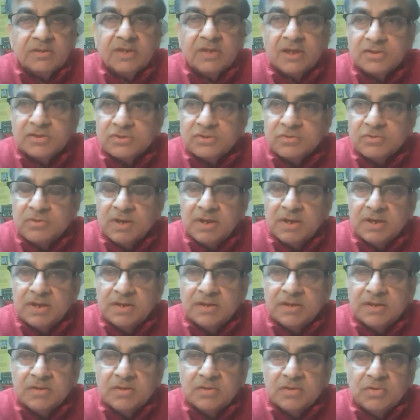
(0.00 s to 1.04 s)
That's
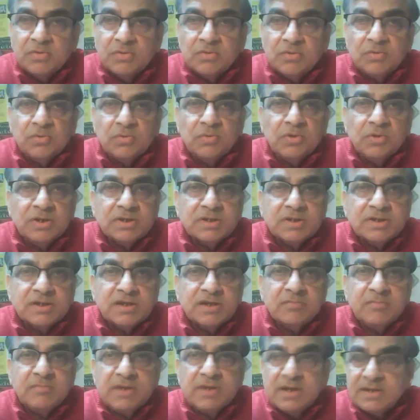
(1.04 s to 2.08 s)
why
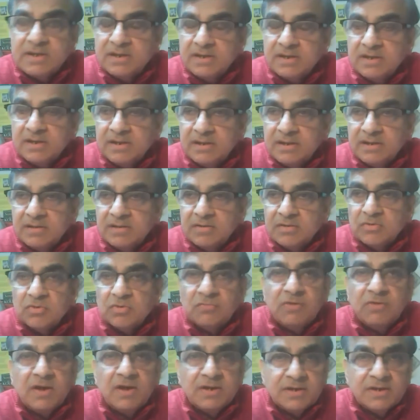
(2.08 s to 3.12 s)
Western military
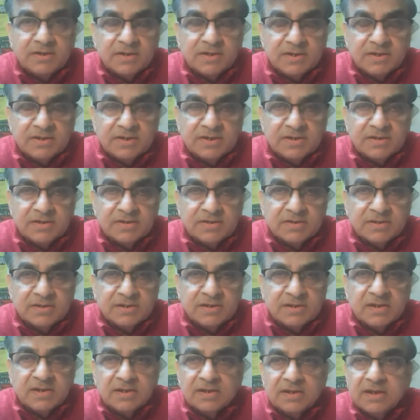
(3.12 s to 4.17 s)
covert
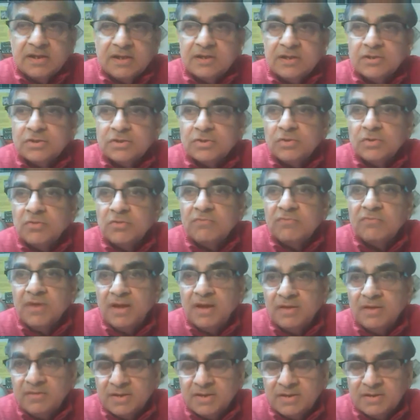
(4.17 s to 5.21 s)
intelligence getting so
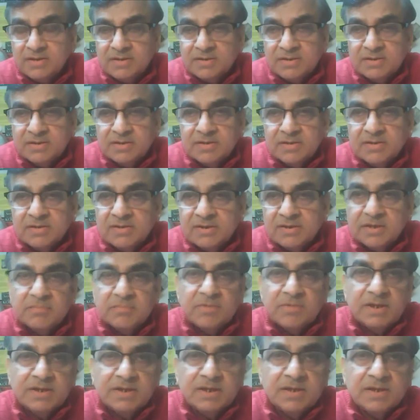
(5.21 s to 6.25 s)
violent
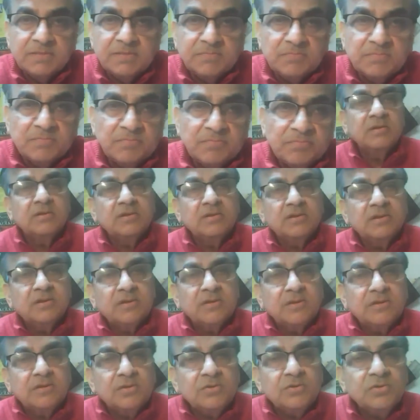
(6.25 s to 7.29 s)
day by day.
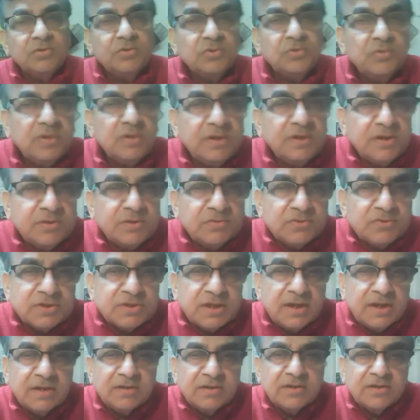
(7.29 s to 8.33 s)
Do we need to
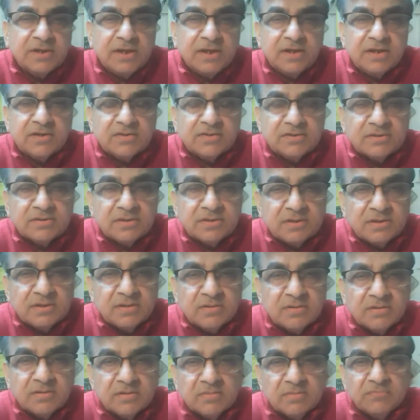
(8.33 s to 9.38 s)
send kids
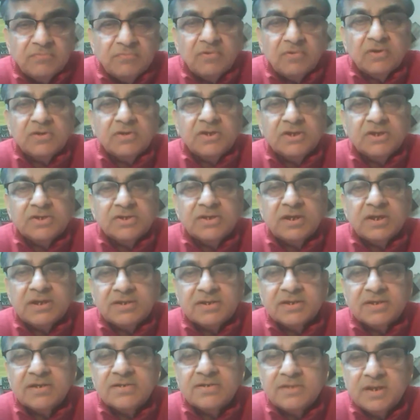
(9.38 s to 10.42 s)
for history
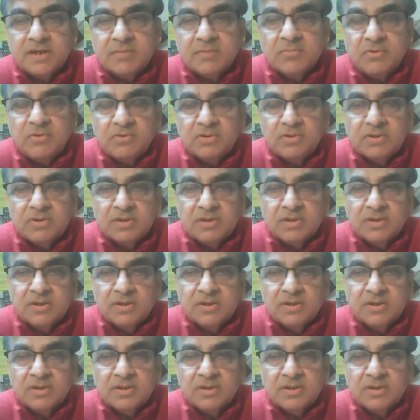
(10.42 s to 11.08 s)
lessons anymore?